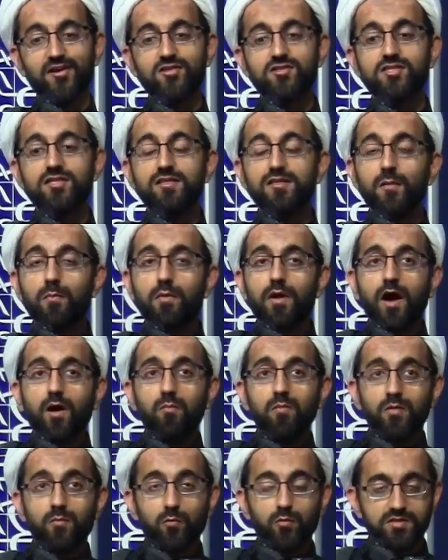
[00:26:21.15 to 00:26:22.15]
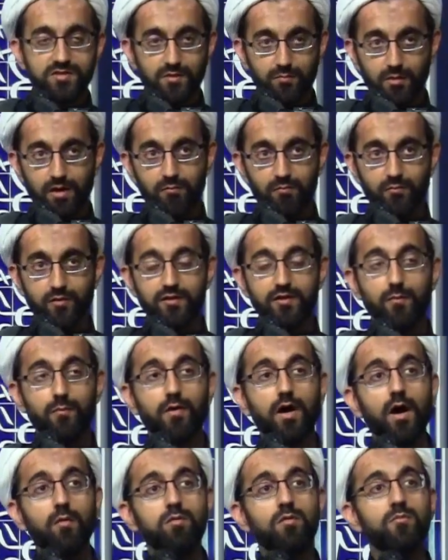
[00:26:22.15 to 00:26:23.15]
See, what's the problem? The
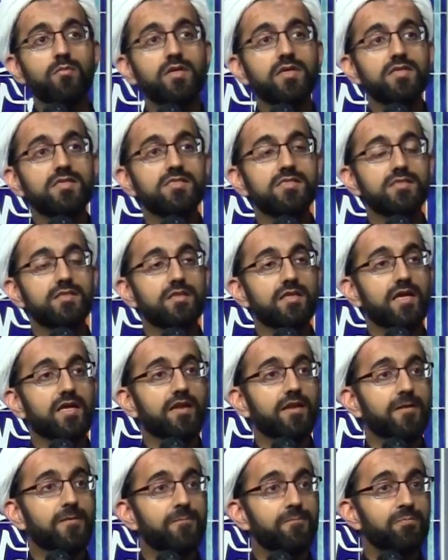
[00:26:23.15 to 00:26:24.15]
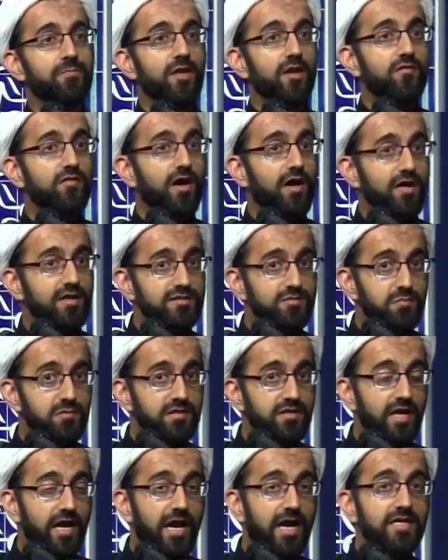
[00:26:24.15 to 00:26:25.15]
problem is that the
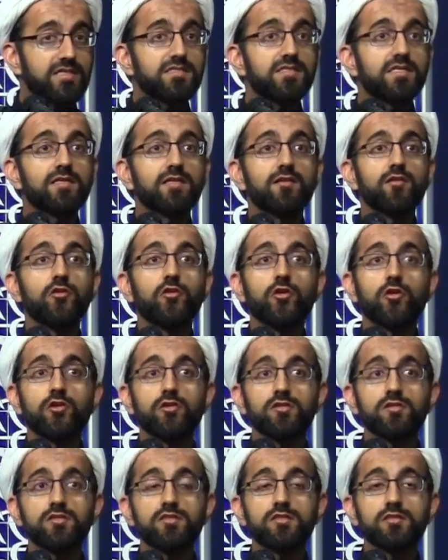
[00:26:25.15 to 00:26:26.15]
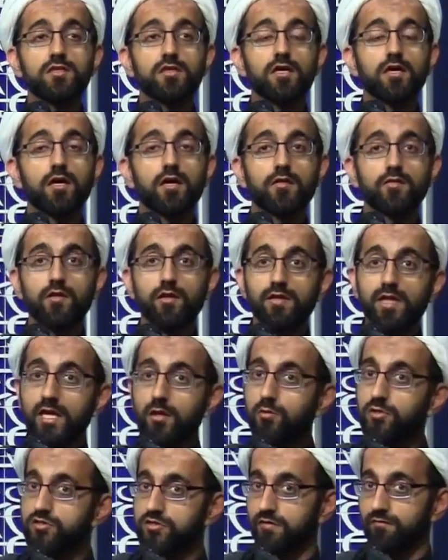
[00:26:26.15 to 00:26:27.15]
husband hasn't learned the
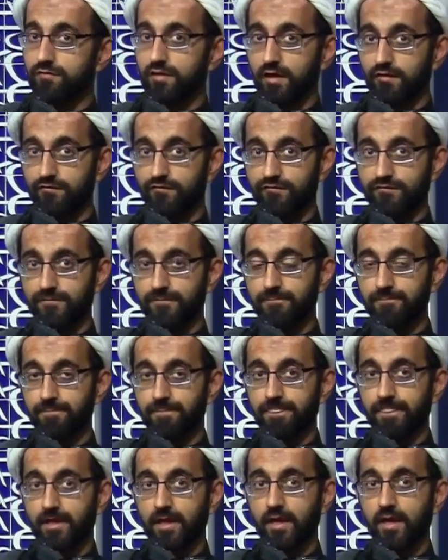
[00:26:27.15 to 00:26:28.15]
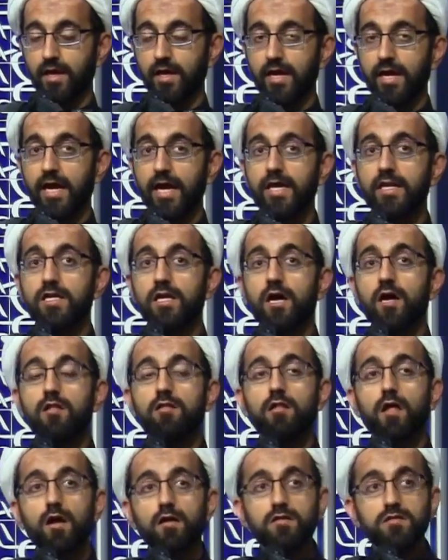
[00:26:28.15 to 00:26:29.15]
language of love. And a
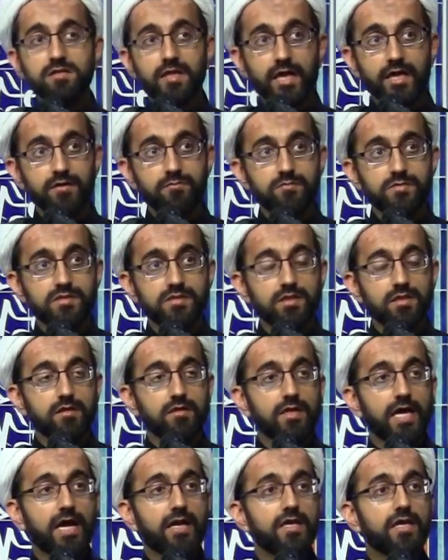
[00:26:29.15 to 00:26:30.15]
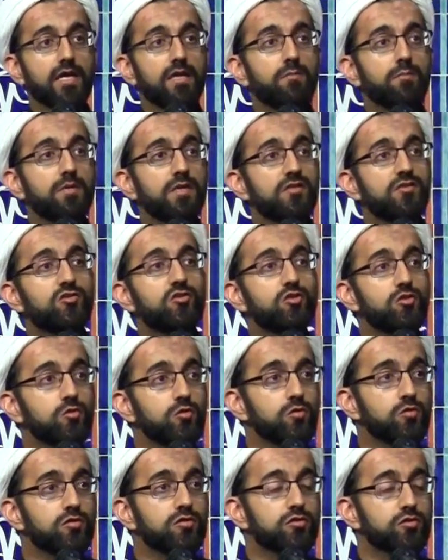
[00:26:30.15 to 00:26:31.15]
lot of times, that can be
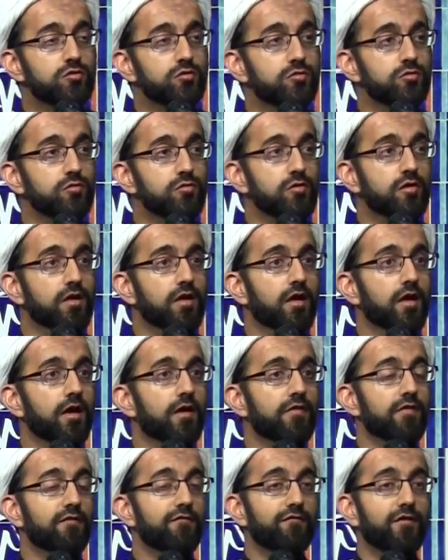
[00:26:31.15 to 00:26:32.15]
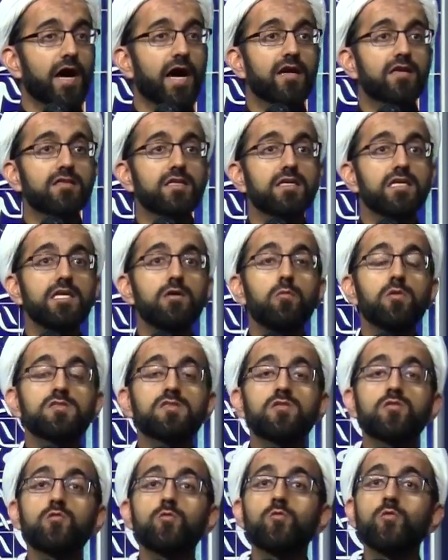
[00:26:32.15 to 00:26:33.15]
due to the fact that he
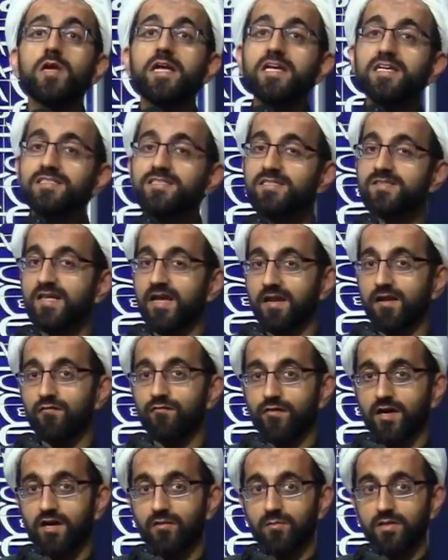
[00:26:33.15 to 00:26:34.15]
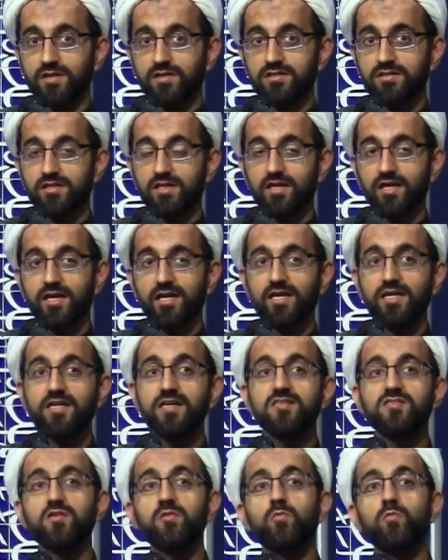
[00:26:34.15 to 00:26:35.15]
wasn't raised in that environment. He
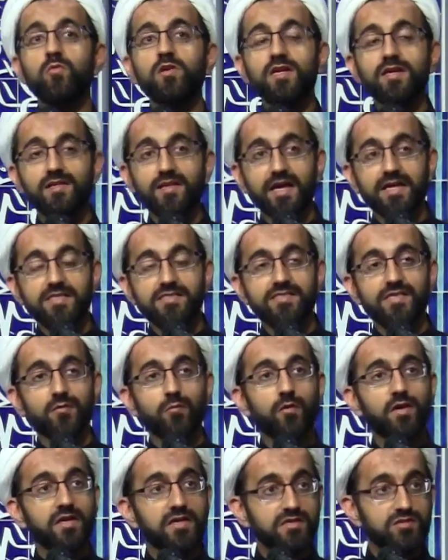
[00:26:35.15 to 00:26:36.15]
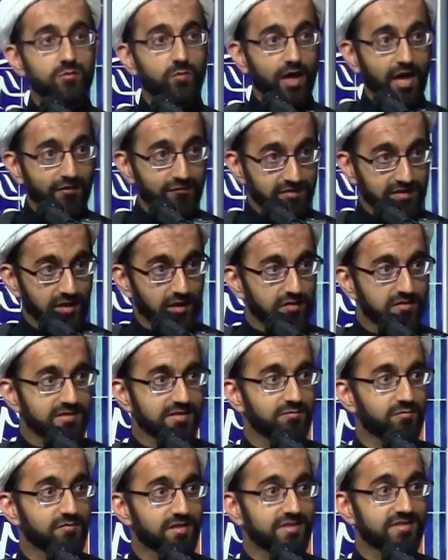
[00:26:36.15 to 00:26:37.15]
doesn't realize that when his wife
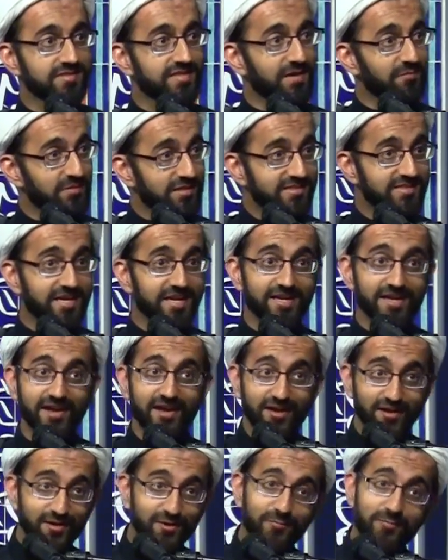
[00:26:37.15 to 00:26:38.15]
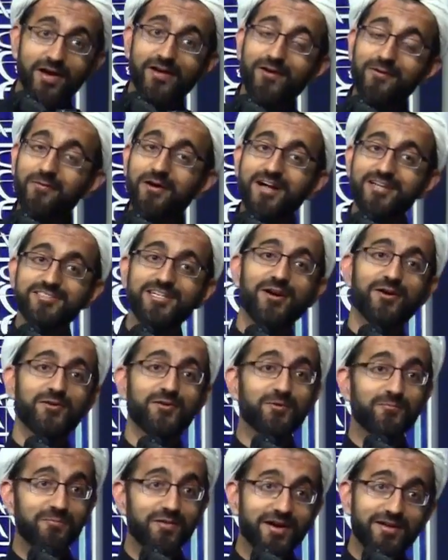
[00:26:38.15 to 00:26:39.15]
tells him this, that means, hey, you better watch out.
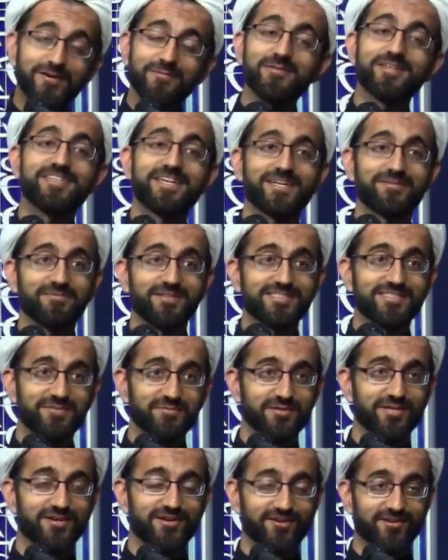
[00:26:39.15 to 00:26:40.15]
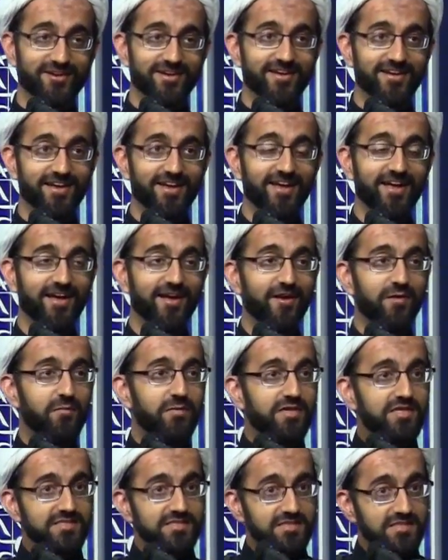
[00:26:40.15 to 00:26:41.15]
You better be taking me somewhere, right?
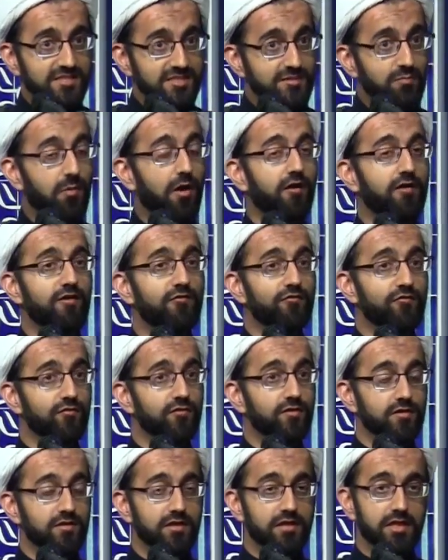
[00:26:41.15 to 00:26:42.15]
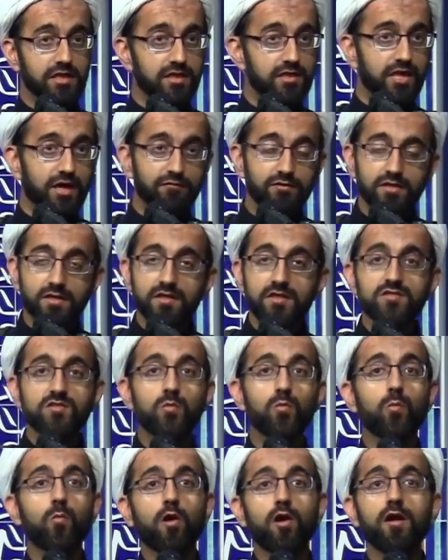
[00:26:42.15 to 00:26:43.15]
Because this is part of it. Everything
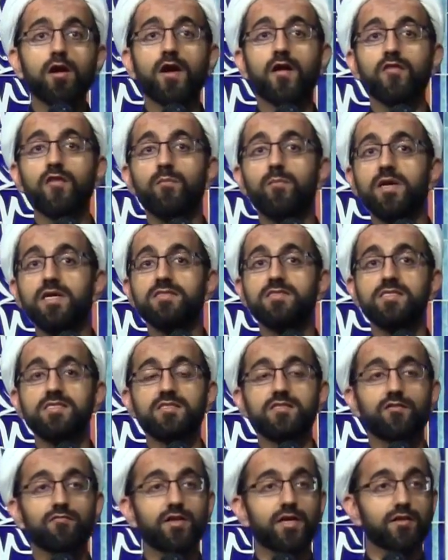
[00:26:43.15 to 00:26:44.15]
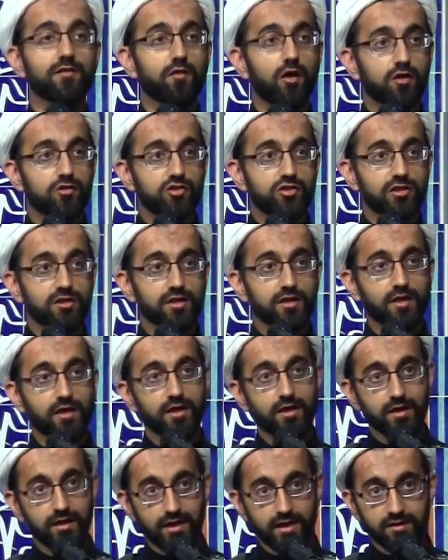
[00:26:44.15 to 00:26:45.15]
doesn't work on the basis of like logic
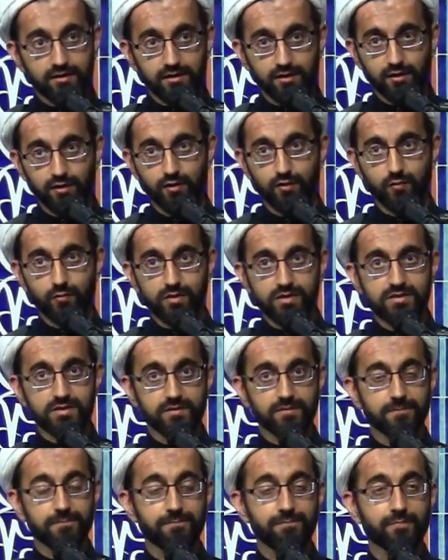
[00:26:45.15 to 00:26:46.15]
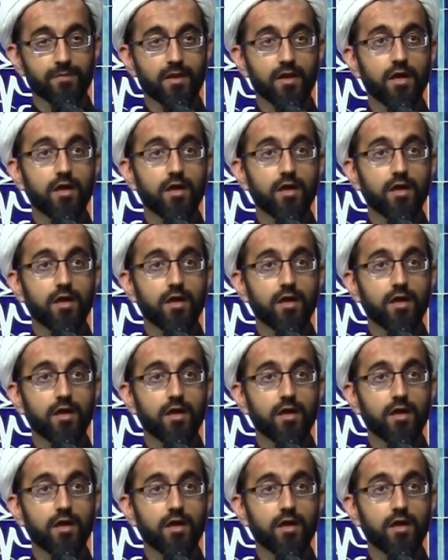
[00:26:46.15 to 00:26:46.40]
and reason.